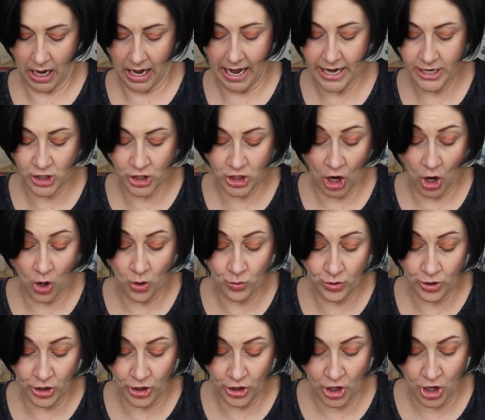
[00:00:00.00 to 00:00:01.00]
I
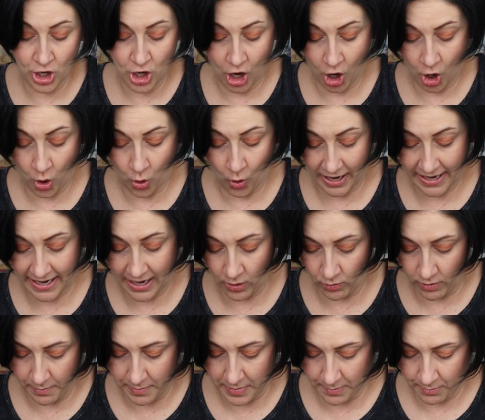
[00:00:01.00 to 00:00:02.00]
don't know, I can't
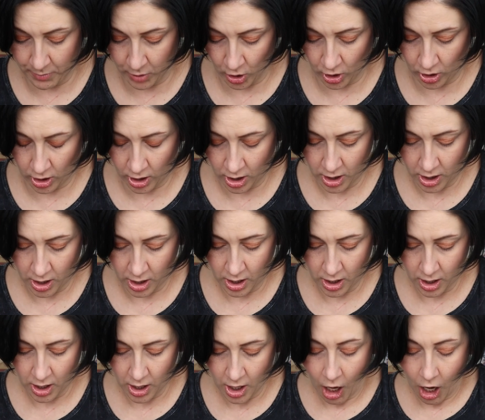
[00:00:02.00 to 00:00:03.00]
remember.
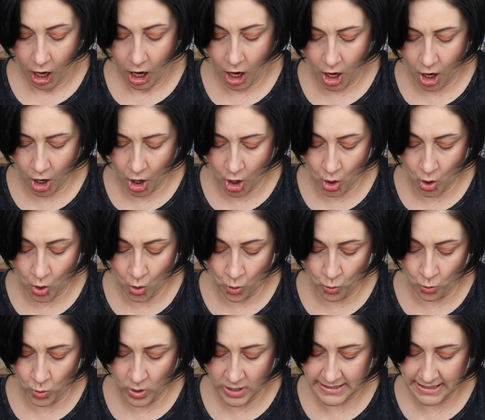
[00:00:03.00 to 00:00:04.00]
Oh,
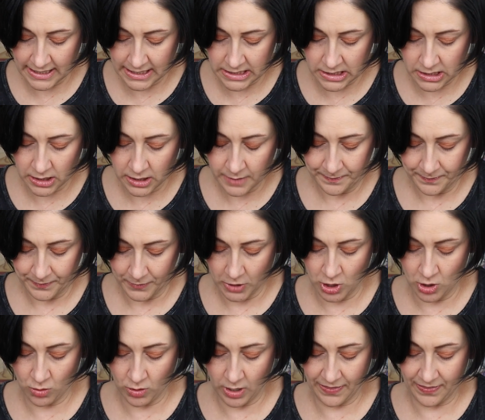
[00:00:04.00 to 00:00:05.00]
was it,
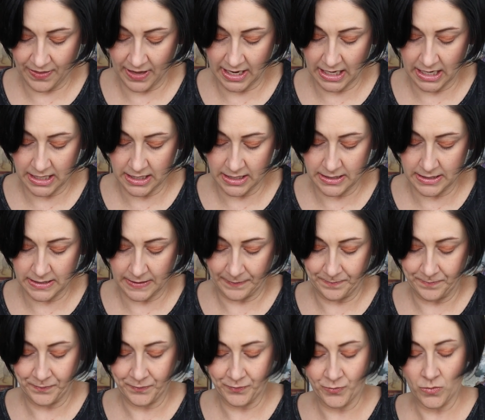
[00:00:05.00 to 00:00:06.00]
you know what I think it is?
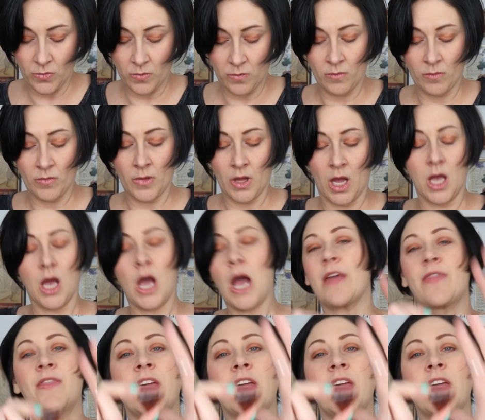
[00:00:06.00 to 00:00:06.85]
I